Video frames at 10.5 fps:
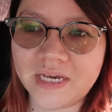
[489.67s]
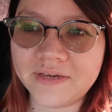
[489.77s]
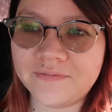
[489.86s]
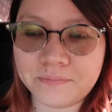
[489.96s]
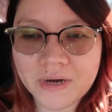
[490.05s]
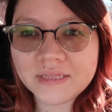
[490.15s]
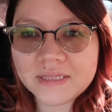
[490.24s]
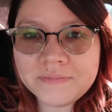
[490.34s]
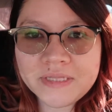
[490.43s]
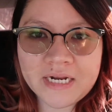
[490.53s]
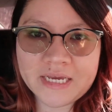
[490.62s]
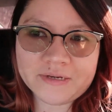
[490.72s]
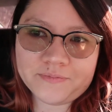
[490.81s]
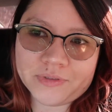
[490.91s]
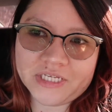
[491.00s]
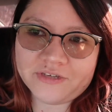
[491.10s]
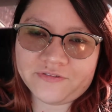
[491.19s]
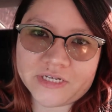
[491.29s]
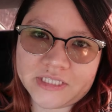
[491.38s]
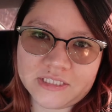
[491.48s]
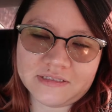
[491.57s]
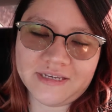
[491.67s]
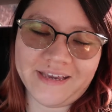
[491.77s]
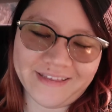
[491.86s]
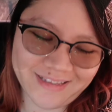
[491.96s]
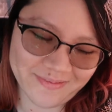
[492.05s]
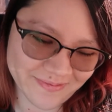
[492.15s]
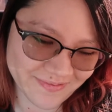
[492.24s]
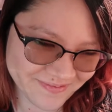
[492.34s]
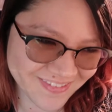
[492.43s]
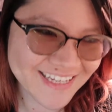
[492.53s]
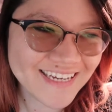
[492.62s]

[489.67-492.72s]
I bought them and then I completely forget to take them.